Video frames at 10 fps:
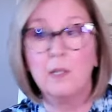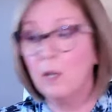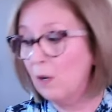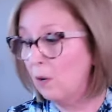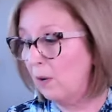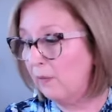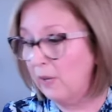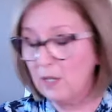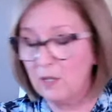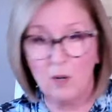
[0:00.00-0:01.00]
So if
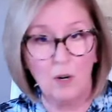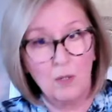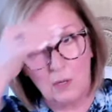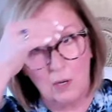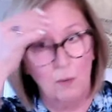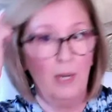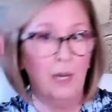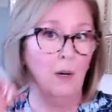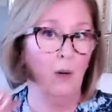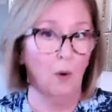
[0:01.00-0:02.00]
he starts
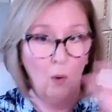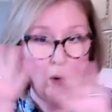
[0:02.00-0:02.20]
going,